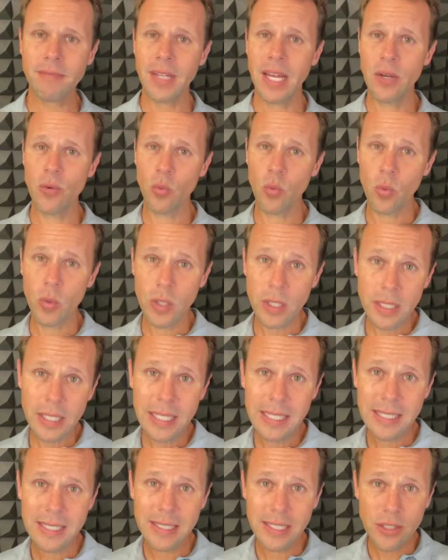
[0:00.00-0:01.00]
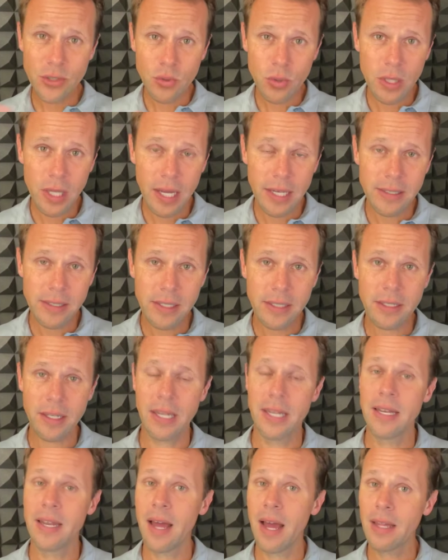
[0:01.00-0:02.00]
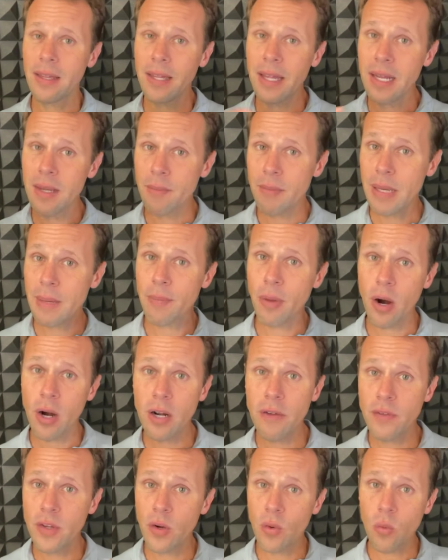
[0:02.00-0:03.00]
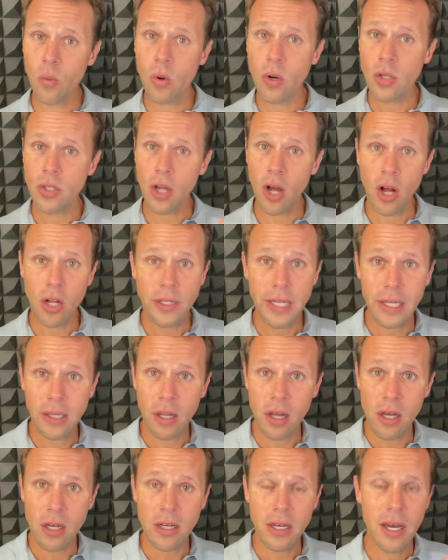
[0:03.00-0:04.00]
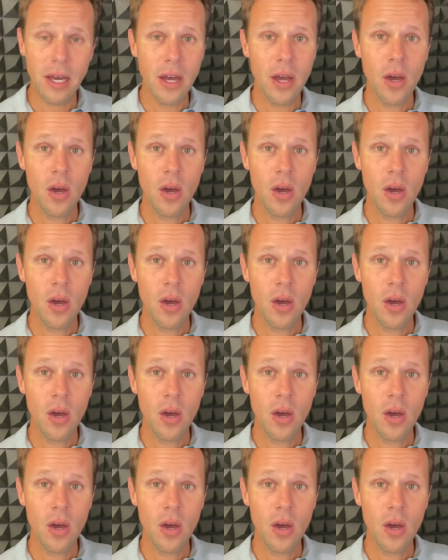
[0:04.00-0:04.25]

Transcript: and really centralize it and not let it be part of your world all day long,